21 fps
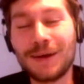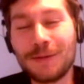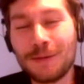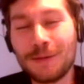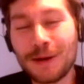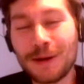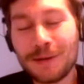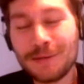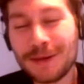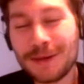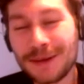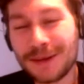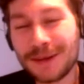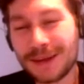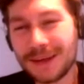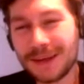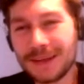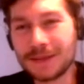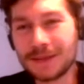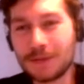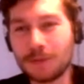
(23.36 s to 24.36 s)
uh, one of the
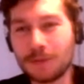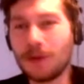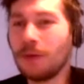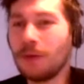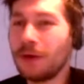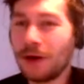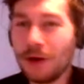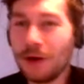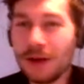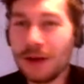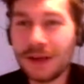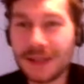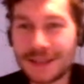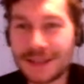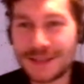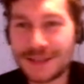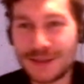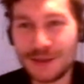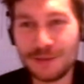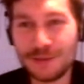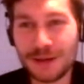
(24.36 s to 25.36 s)
things, well, we only did
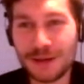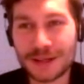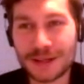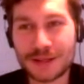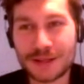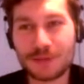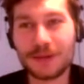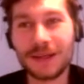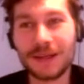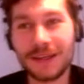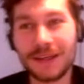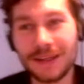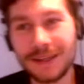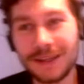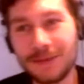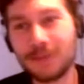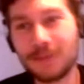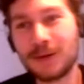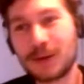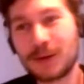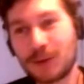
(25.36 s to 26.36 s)
two because we
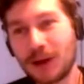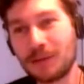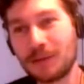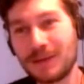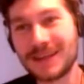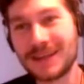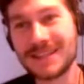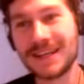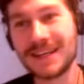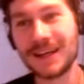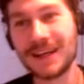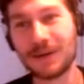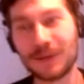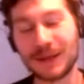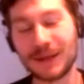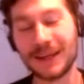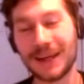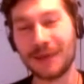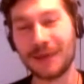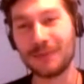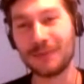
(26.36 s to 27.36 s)
were quite busy and we
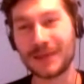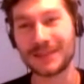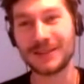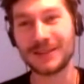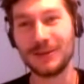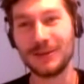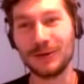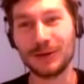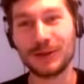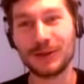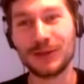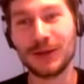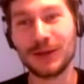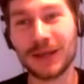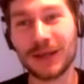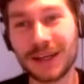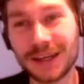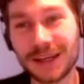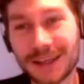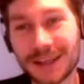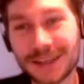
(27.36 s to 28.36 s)
aim at doing two at
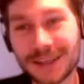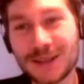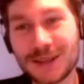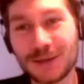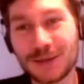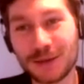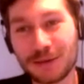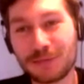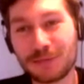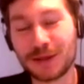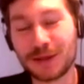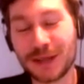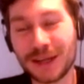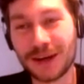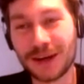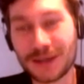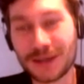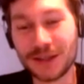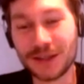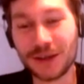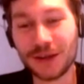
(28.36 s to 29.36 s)
a year, so we're a pretty
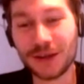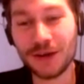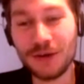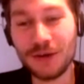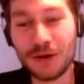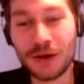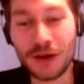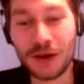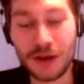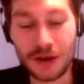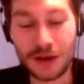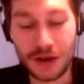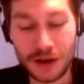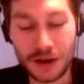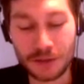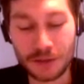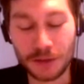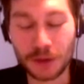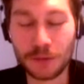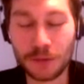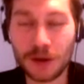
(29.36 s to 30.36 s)
young studio.
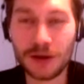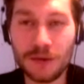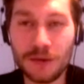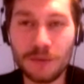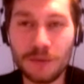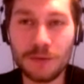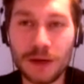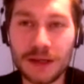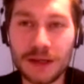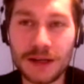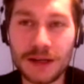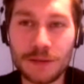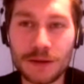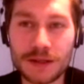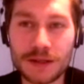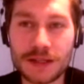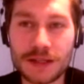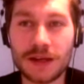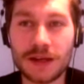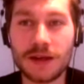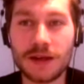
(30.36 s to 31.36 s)
But one we did
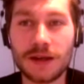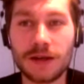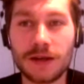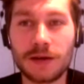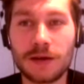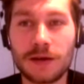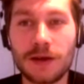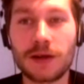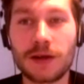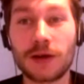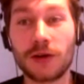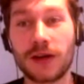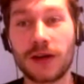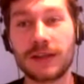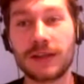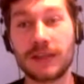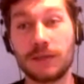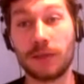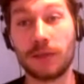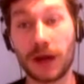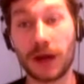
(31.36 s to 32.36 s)
was a, a
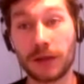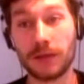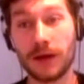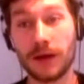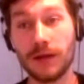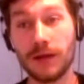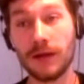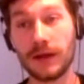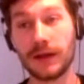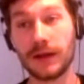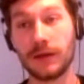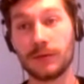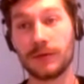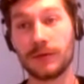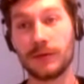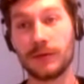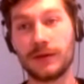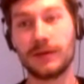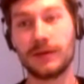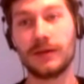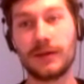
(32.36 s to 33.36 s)
connected bike bell, and that,
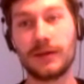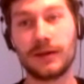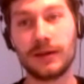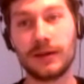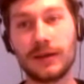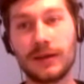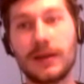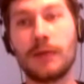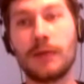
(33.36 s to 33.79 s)
that